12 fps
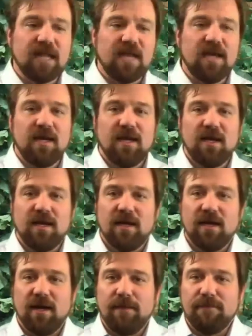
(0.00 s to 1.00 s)
I
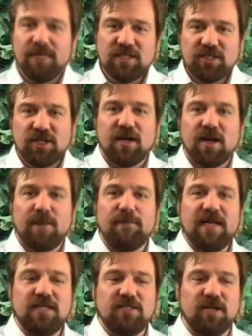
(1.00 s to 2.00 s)
mentioned a couple
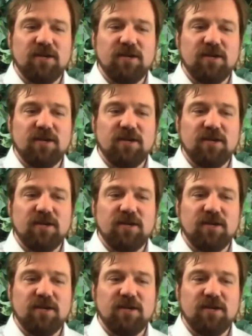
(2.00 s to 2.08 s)
minutes